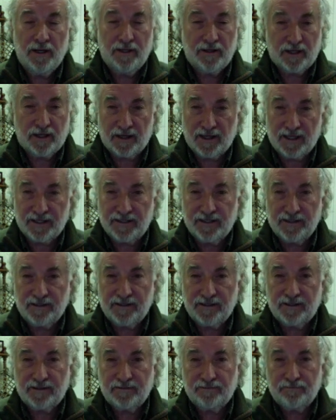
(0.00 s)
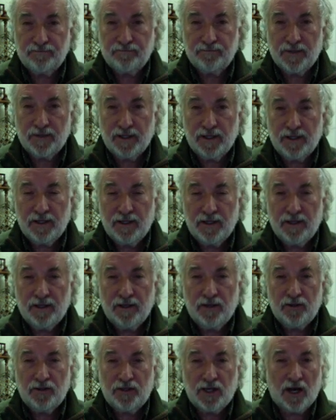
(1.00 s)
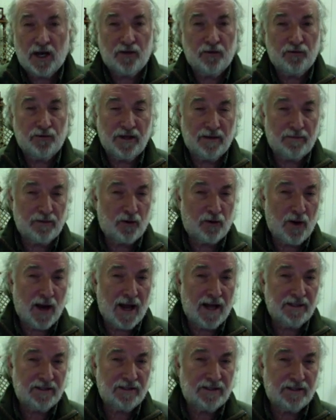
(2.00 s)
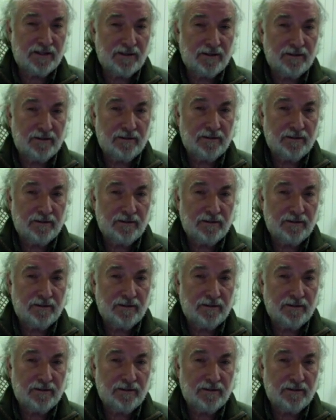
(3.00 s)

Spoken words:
the Clintons, to other Democrats,